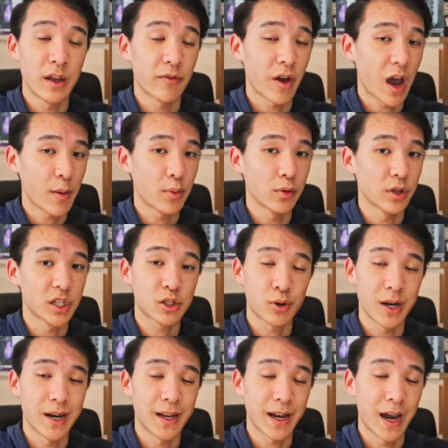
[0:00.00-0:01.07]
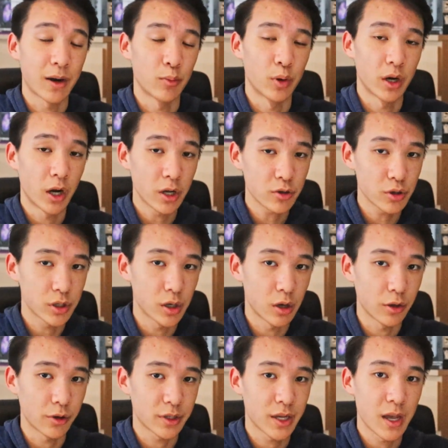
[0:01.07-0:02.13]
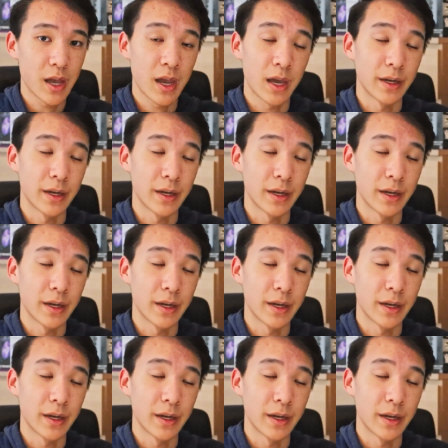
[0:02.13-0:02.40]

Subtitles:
if Apple is trading at $100